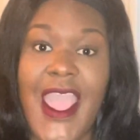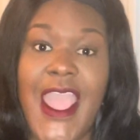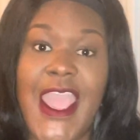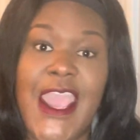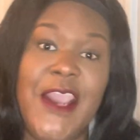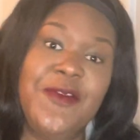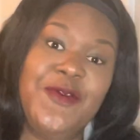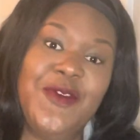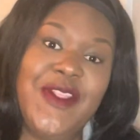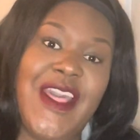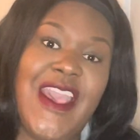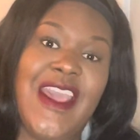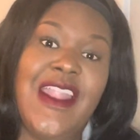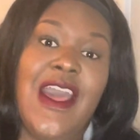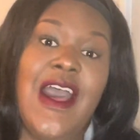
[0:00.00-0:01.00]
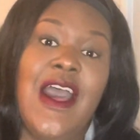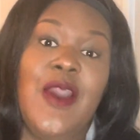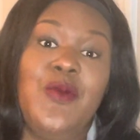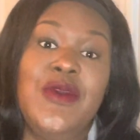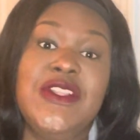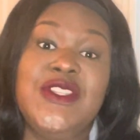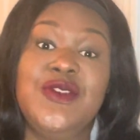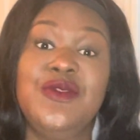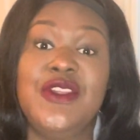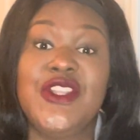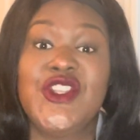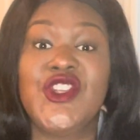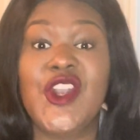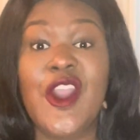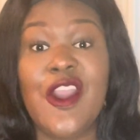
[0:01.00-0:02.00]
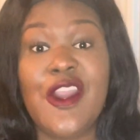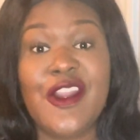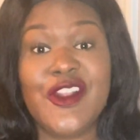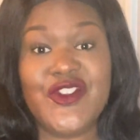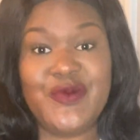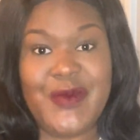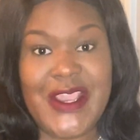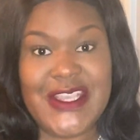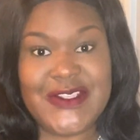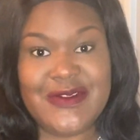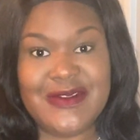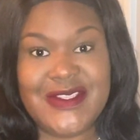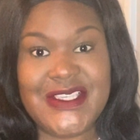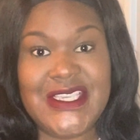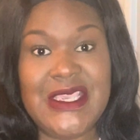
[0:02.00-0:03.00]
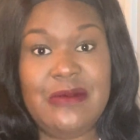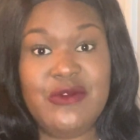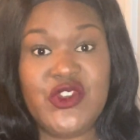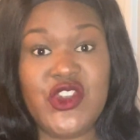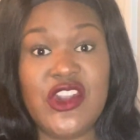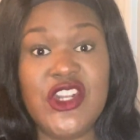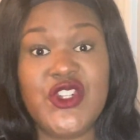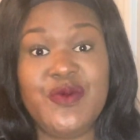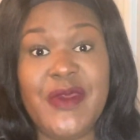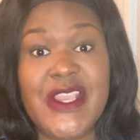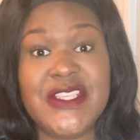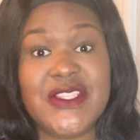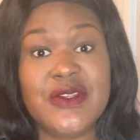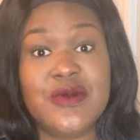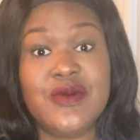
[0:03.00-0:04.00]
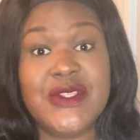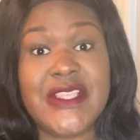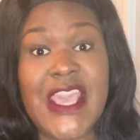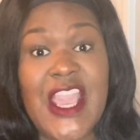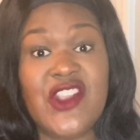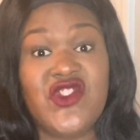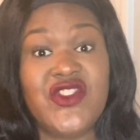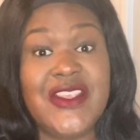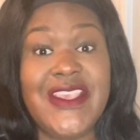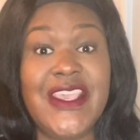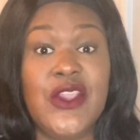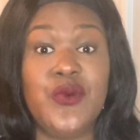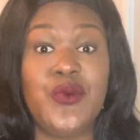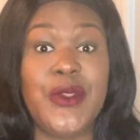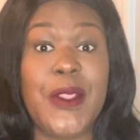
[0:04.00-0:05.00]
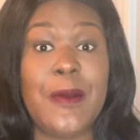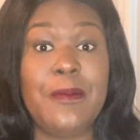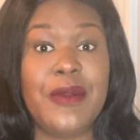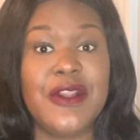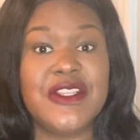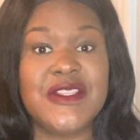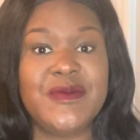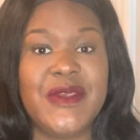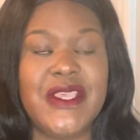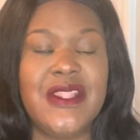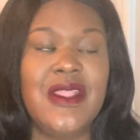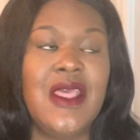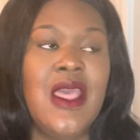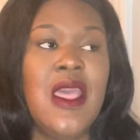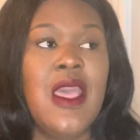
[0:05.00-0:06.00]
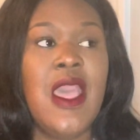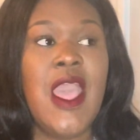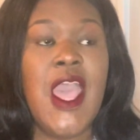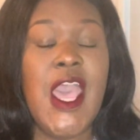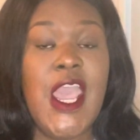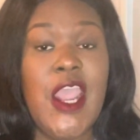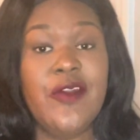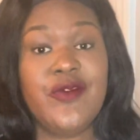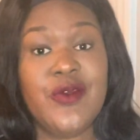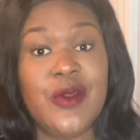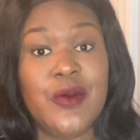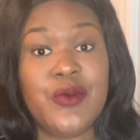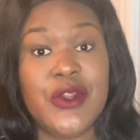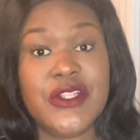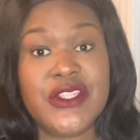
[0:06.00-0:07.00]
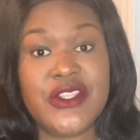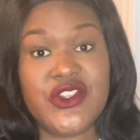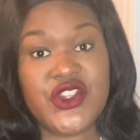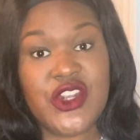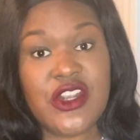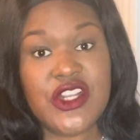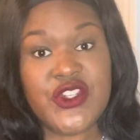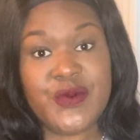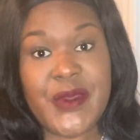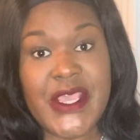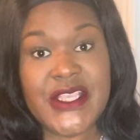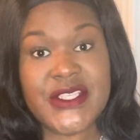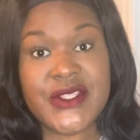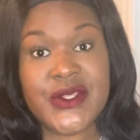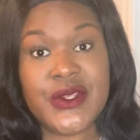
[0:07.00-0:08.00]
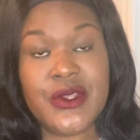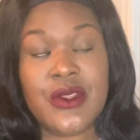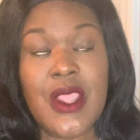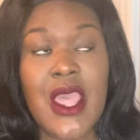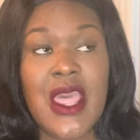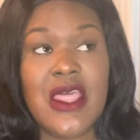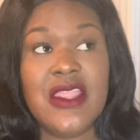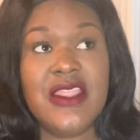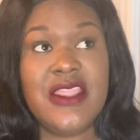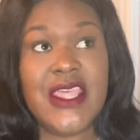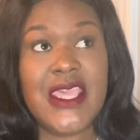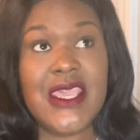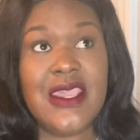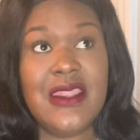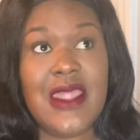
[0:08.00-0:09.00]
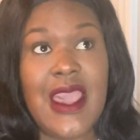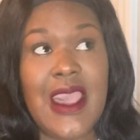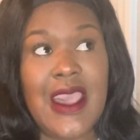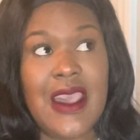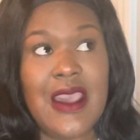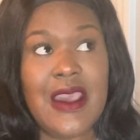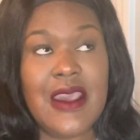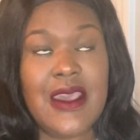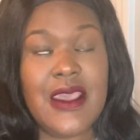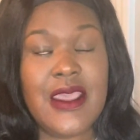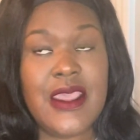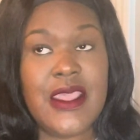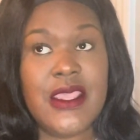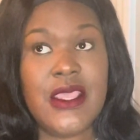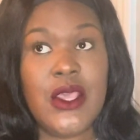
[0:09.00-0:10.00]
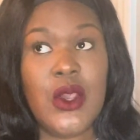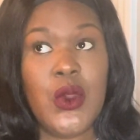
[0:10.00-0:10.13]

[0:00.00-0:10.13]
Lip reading: After that, I went to the charge master team. Charge master was actually in reimbursement. After I worked in charge master, then I